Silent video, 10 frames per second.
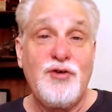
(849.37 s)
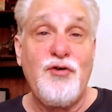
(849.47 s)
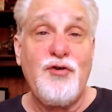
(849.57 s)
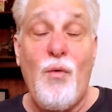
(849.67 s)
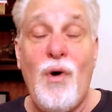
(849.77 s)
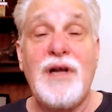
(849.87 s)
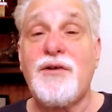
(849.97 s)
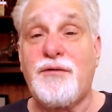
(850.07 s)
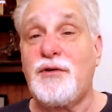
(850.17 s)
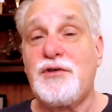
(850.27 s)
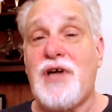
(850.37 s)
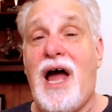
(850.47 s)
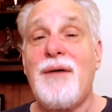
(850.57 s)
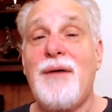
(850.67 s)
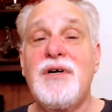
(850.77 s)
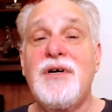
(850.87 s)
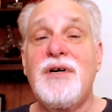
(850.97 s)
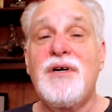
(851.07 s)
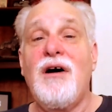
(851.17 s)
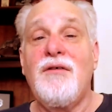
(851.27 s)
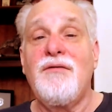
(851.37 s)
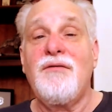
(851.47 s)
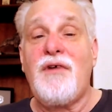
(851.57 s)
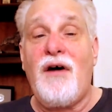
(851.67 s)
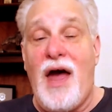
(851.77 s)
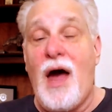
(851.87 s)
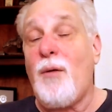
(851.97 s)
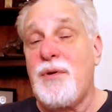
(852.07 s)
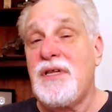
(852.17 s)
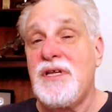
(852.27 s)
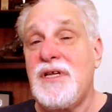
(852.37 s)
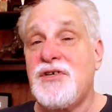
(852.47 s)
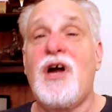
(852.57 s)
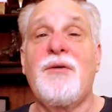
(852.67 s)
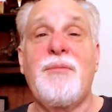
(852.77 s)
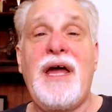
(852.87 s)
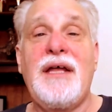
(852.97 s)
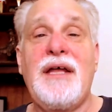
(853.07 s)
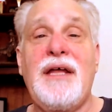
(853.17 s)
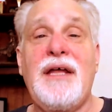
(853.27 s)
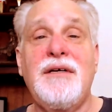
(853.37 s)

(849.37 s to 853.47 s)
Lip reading: do a wonderful job of helping these young men